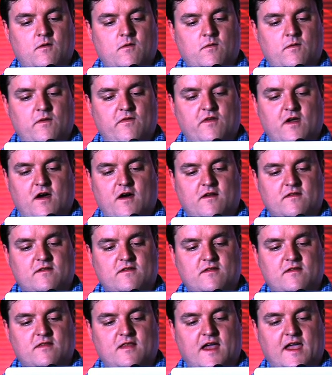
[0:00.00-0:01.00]
We've
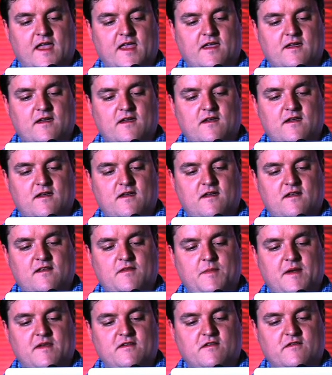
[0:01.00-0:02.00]
got like a
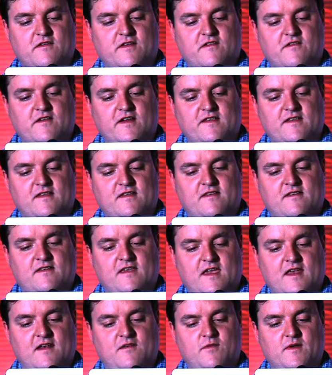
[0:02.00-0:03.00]
special restricted
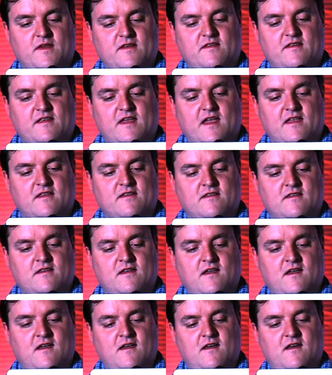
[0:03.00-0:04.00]
SID which says
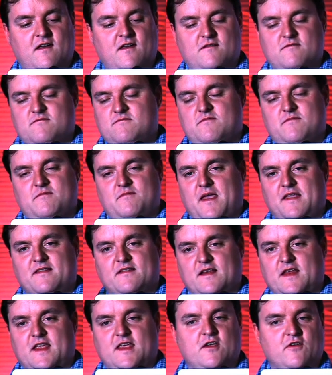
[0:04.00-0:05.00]

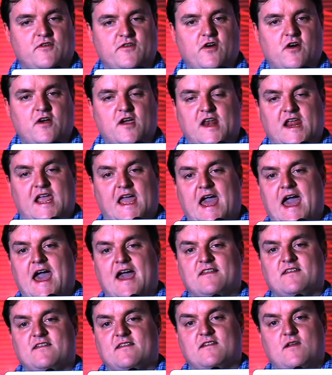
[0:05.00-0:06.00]
basically you're not going to get
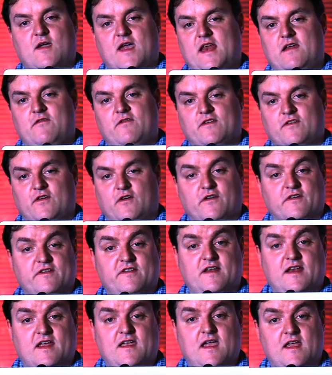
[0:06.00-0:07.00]
access to any resource,
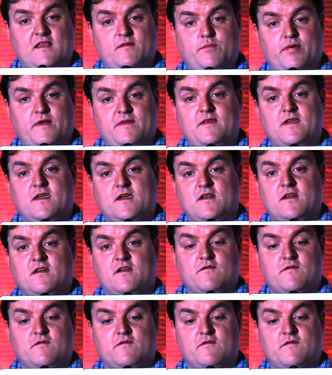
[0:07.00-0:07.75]
and it's pretty good at